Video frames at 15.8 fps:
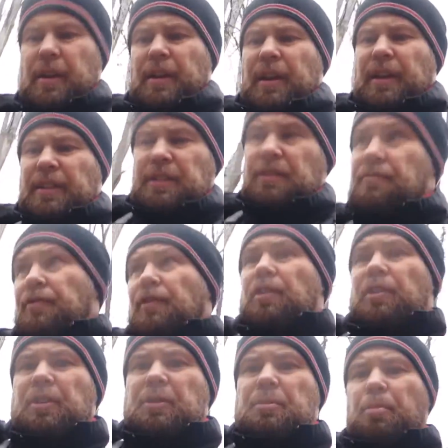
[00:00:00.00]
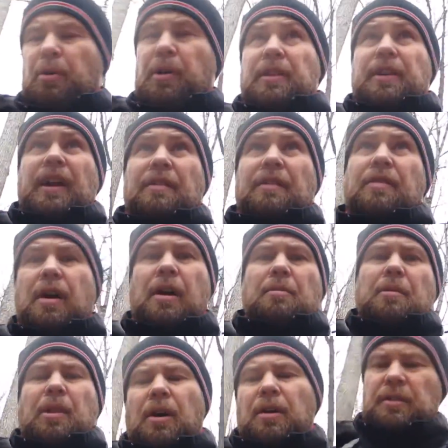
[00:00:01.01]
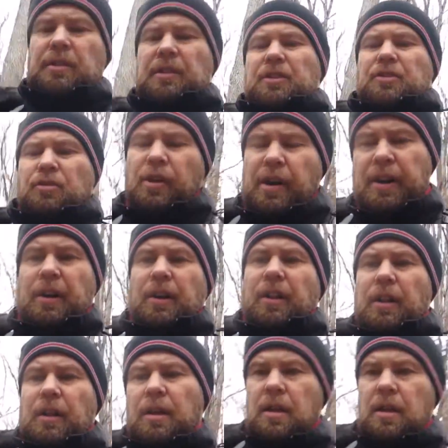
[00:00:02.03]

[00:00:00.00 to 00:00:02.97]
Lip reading: Is the furthest point that I've come along this trail,